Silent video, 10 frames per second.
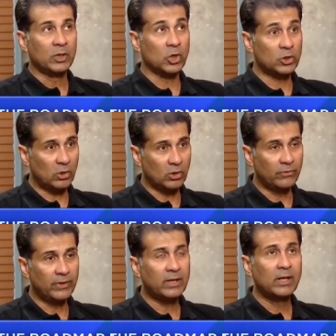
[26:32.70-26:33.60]
not all
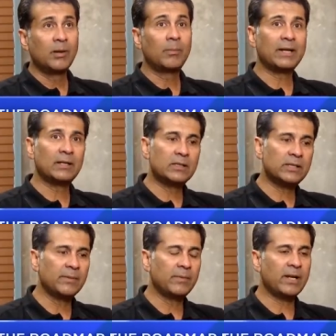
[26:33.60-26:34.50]
of it, but at the
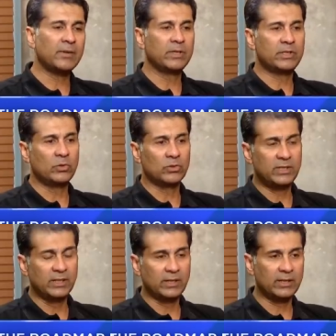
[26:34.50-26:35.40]
same time, it's no
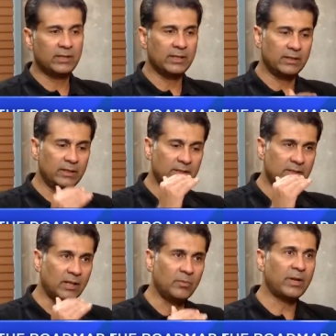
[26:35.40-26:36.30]
secret that the
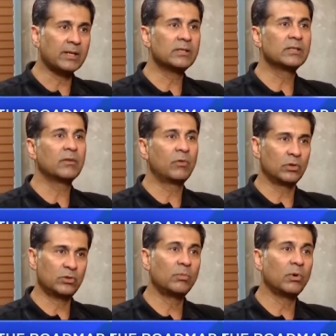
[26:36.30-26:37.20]
cell prices have
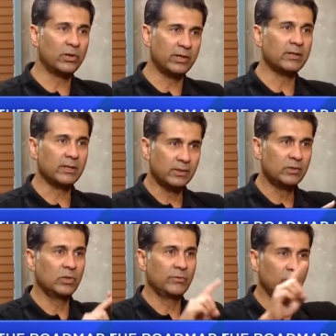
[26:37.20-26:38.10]
also moderated.
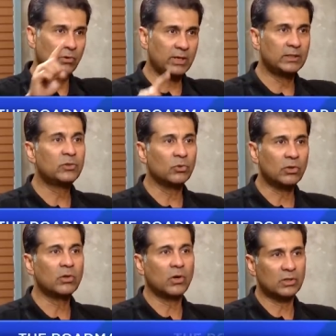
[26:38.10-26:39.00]
So if you look at the
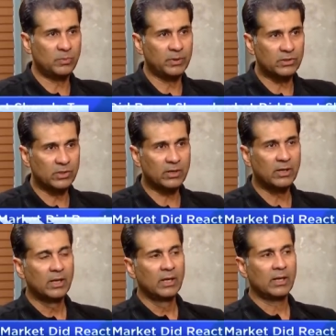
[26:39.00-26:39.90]
total cost picture,
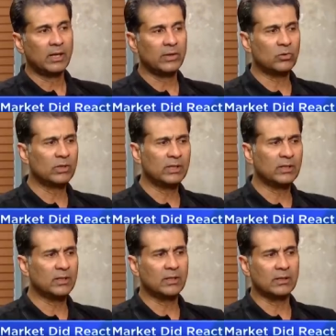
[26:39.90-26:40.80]
mm. I don't
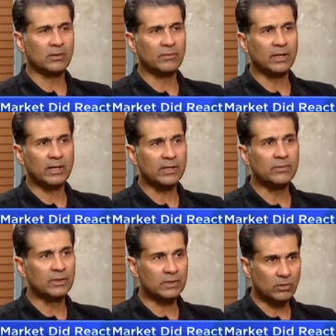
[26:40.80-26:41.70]
think uh, we are
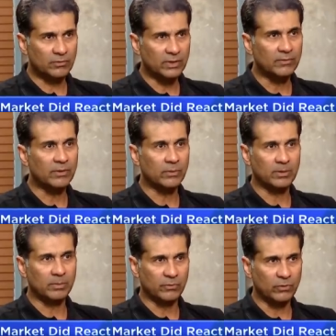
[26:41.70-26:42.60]
any worse off than we
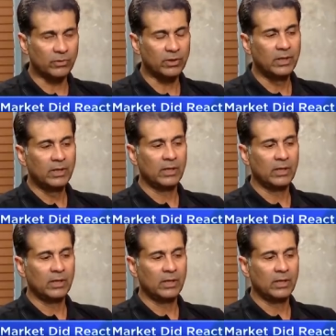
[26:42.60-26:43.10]
were before.